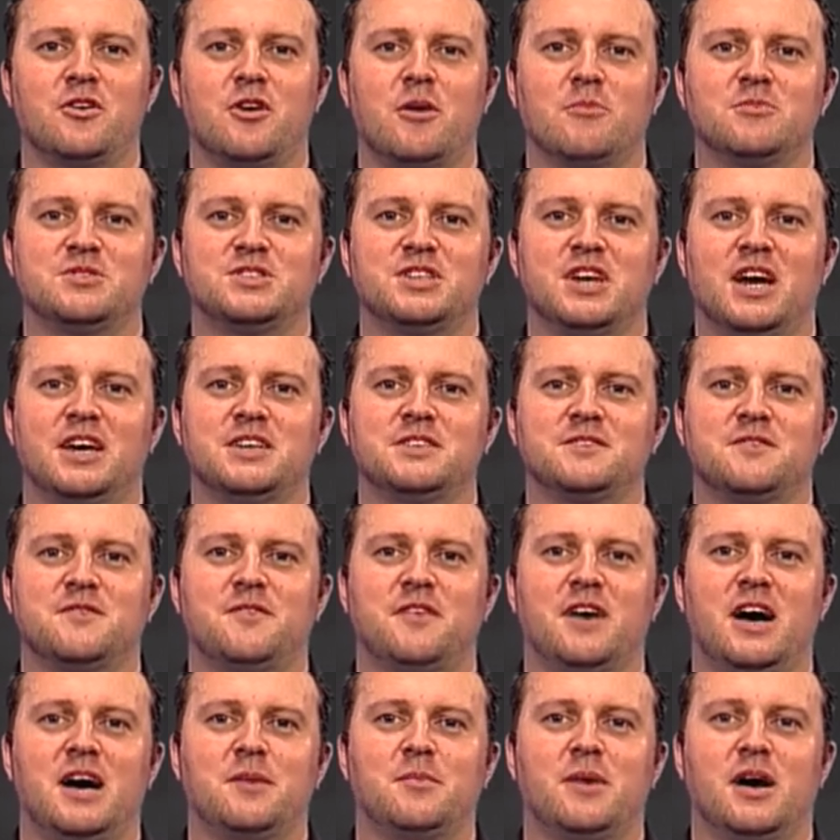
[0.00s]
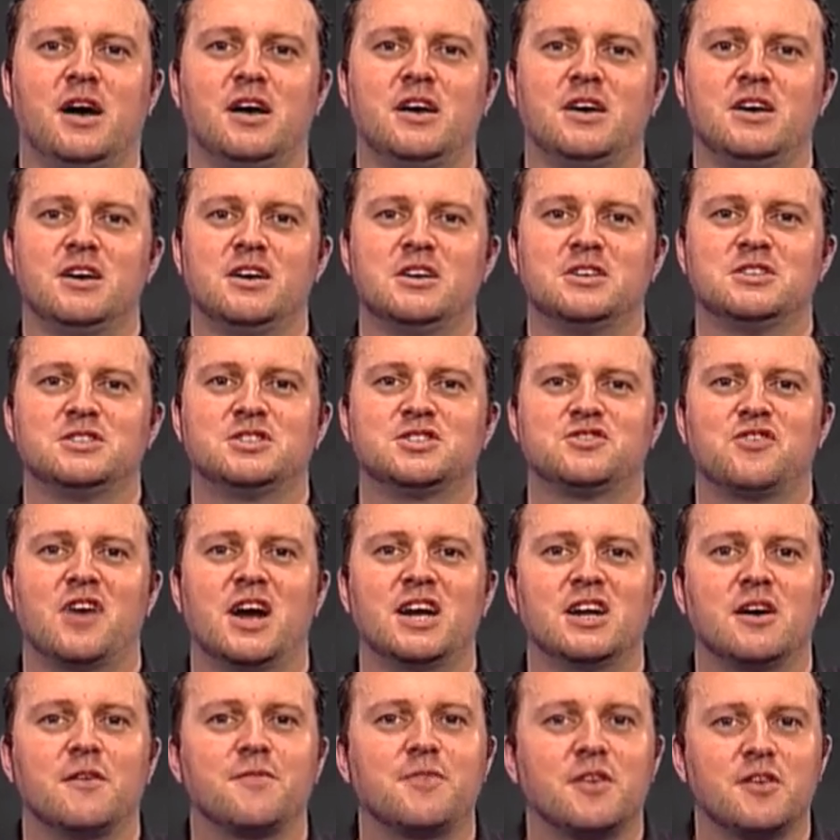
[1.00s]
I'm Jase Farmer. Straight
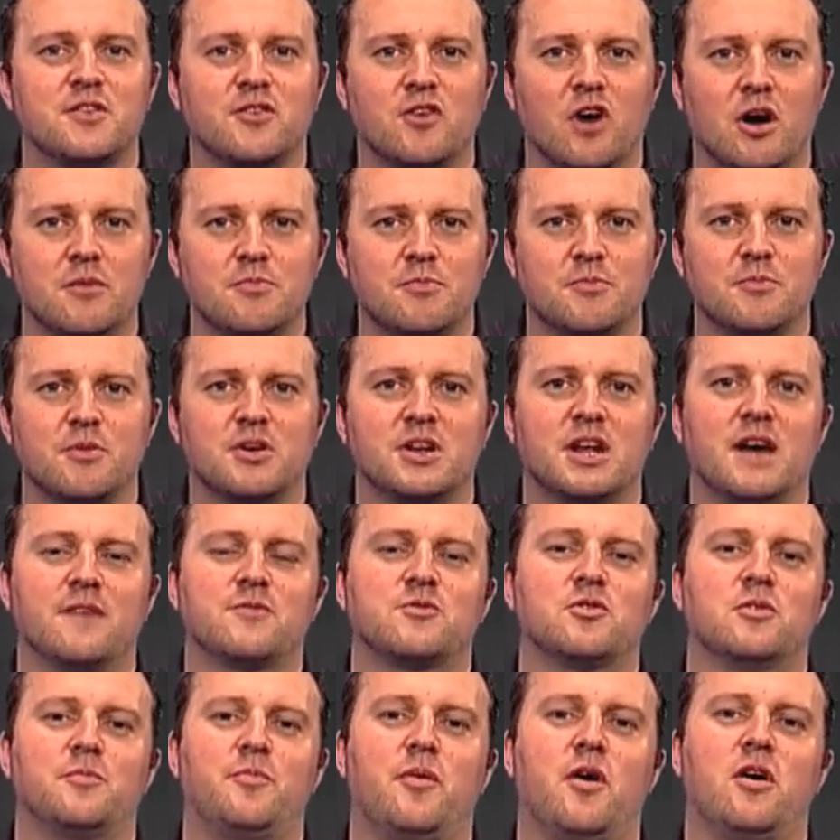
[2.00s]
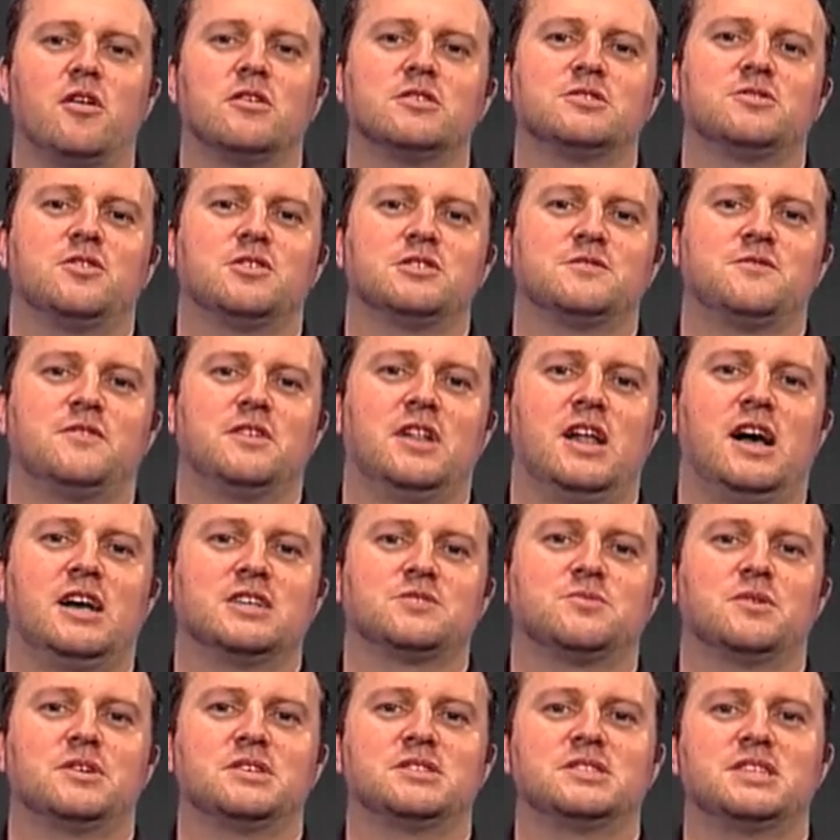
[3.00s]
off the top, I'm going to have to apologise for last
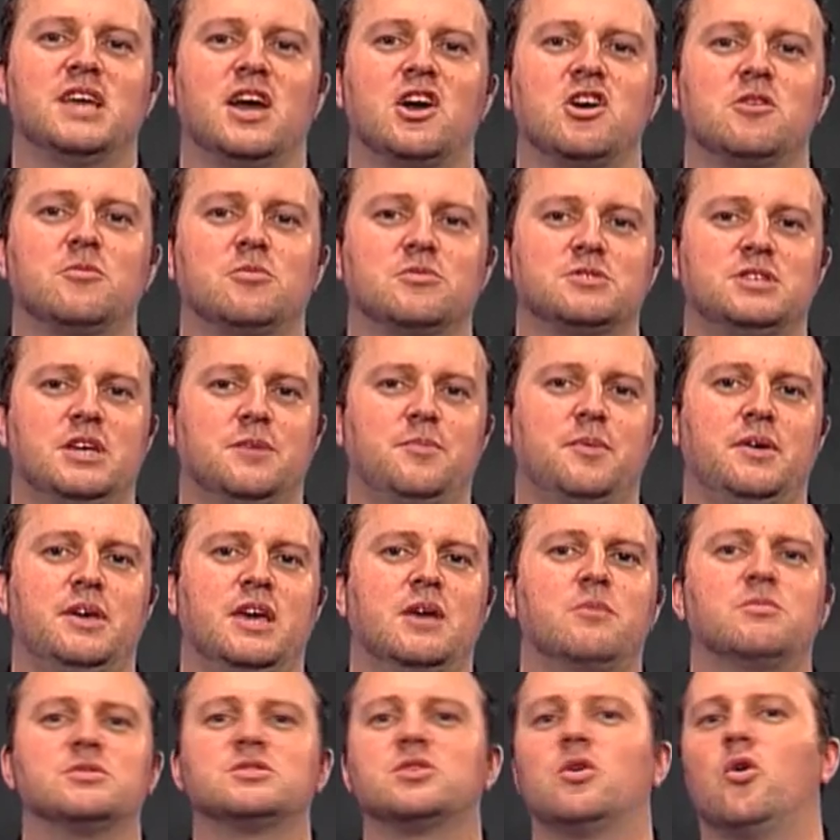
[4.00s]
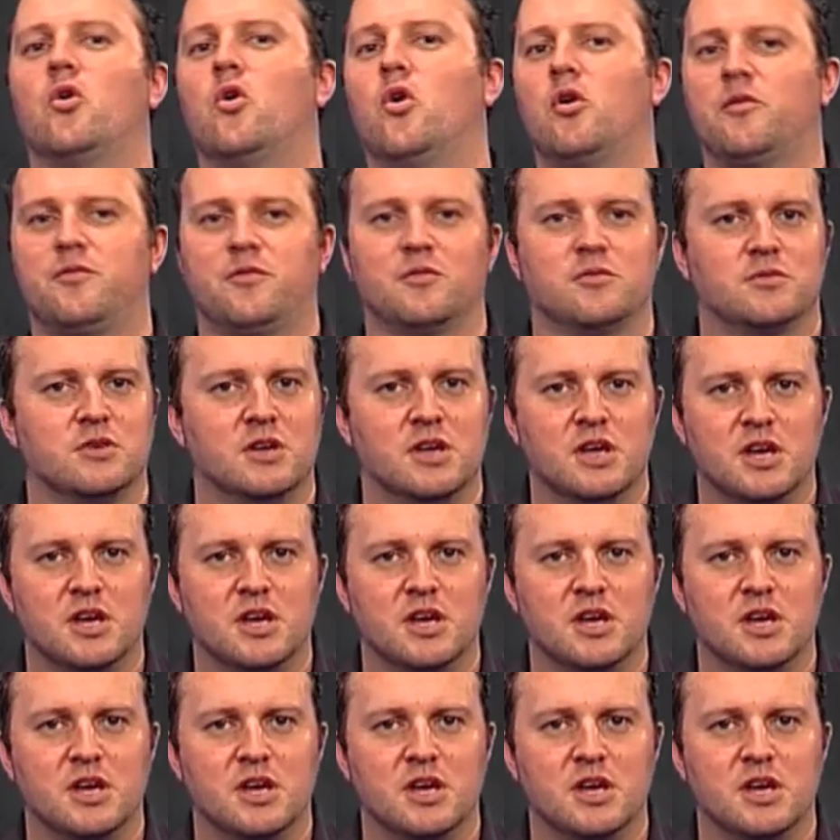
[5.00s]
week's terrible tipping. It was awful.